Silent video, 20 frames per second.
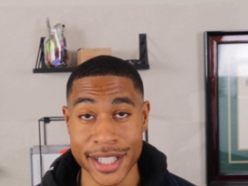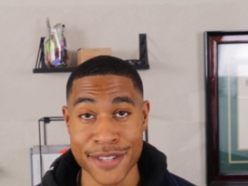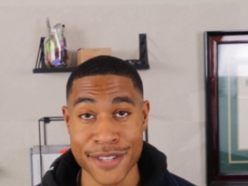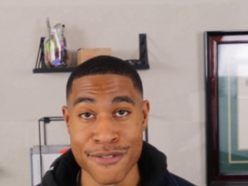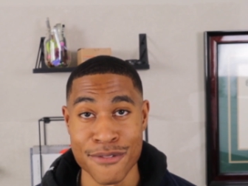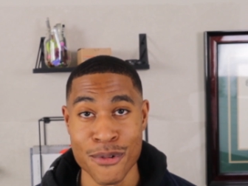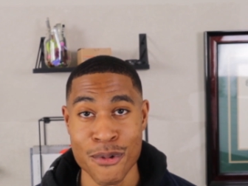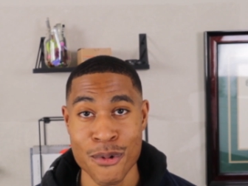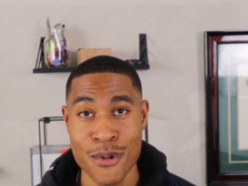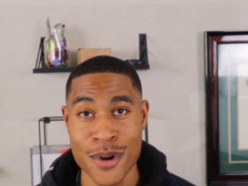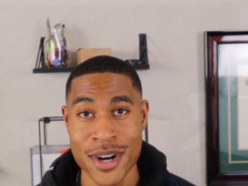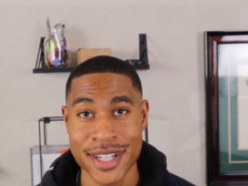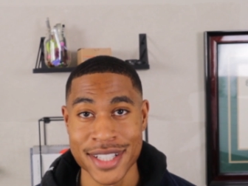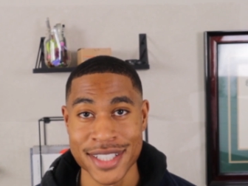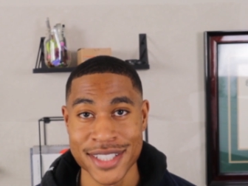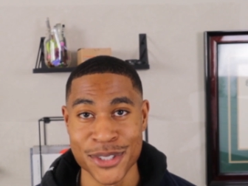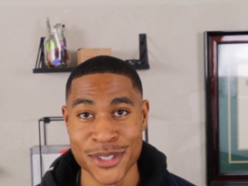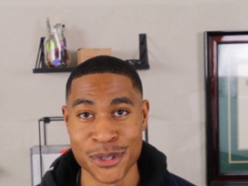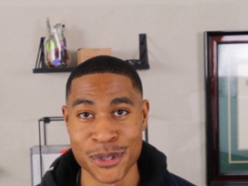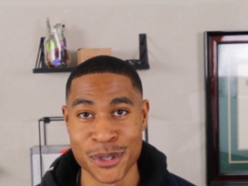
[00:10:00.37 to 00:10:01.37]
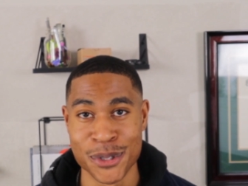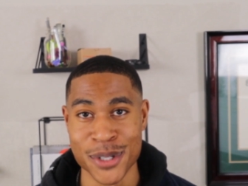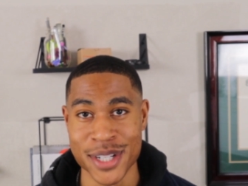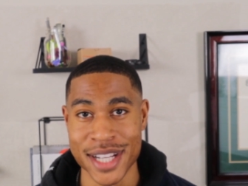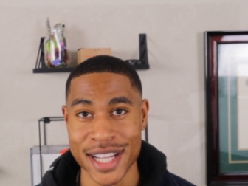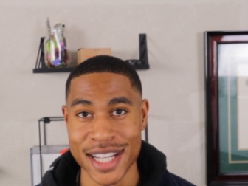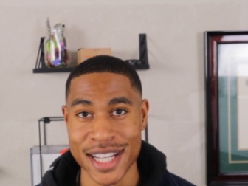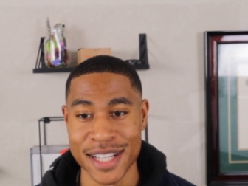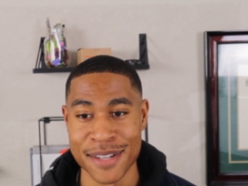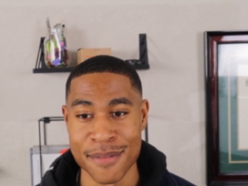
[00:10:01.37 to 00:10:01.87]
I'm looking forward to
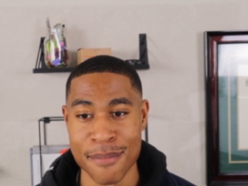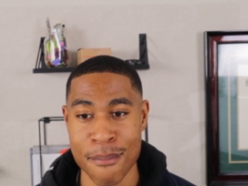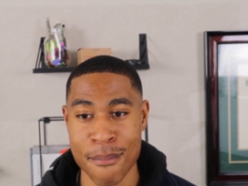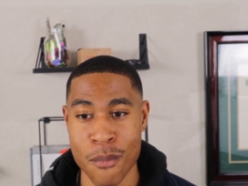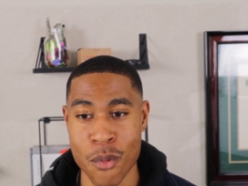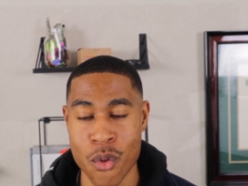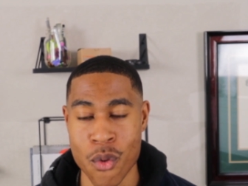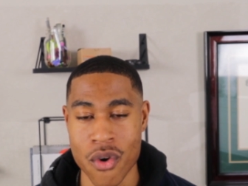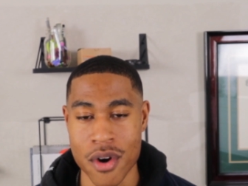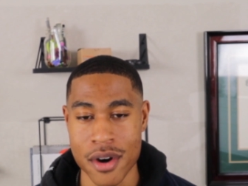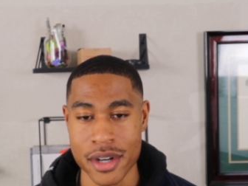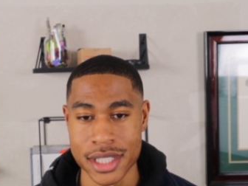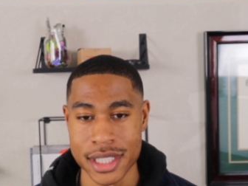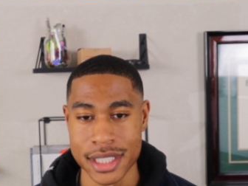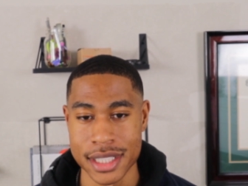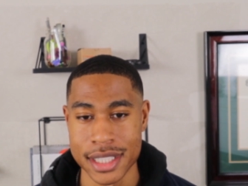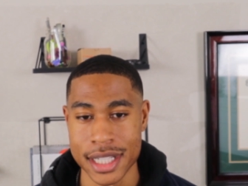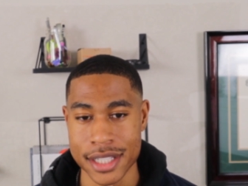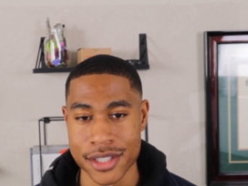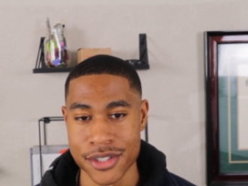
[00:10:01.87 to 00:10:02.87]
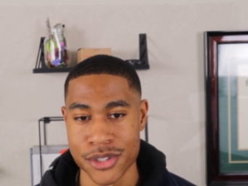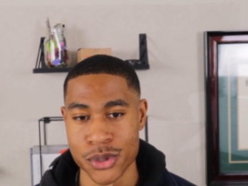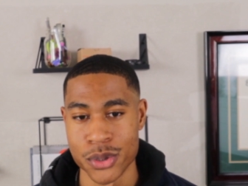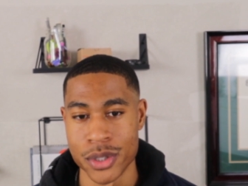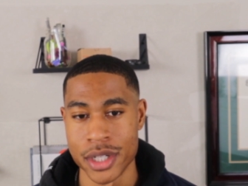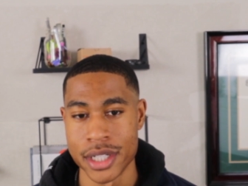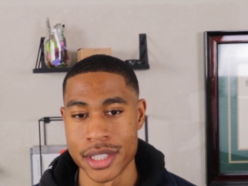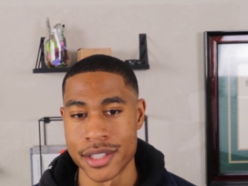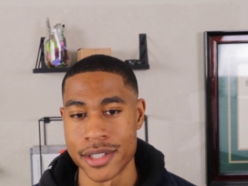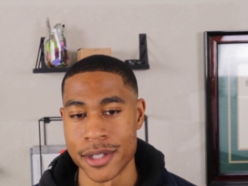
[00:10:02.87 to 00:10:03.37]
creating more success
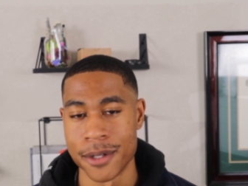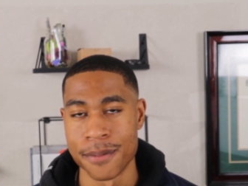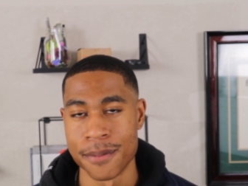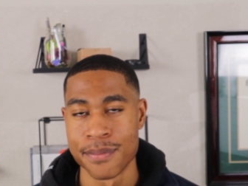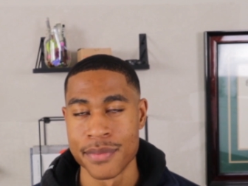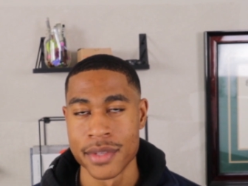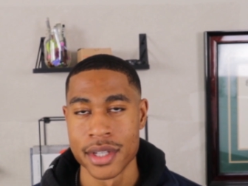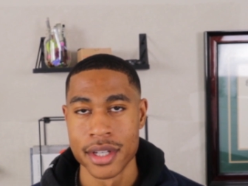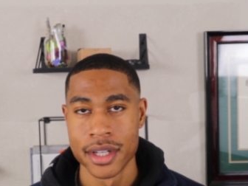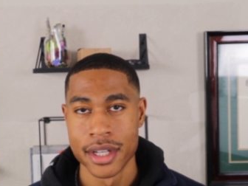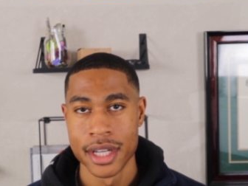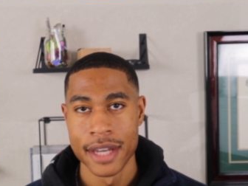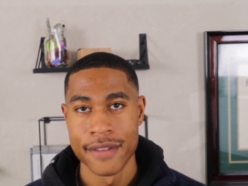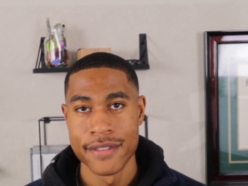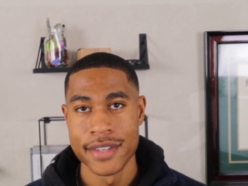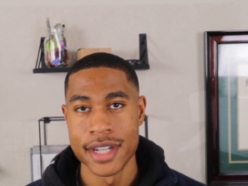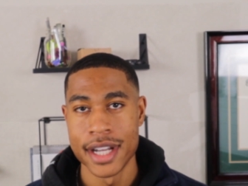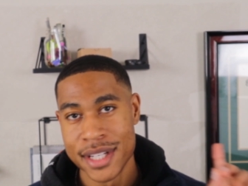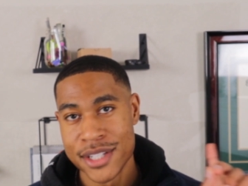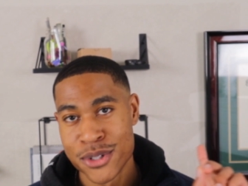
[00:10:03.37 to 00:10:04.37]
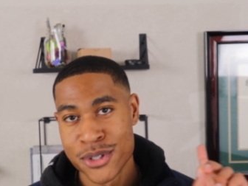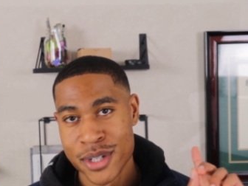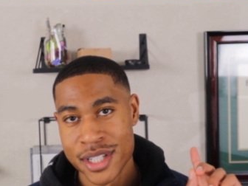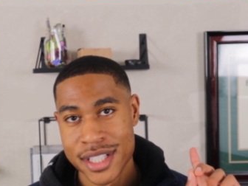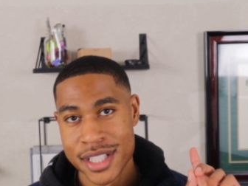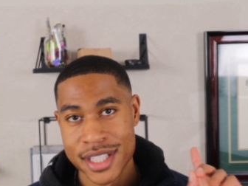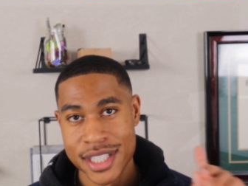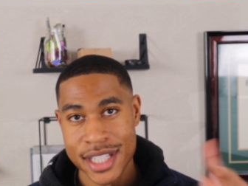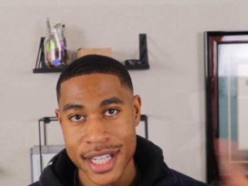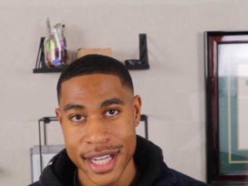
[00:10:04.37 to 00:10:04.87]
stories. So be
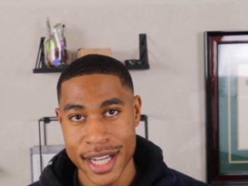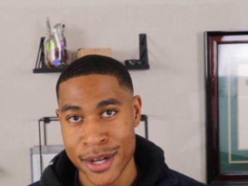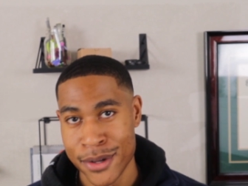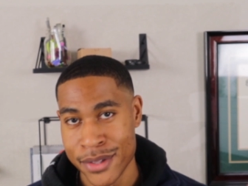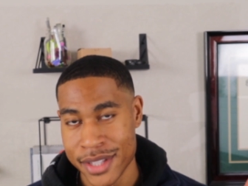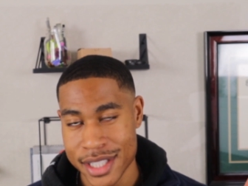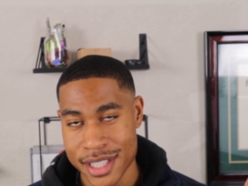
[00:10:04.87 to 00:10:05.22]
sure to check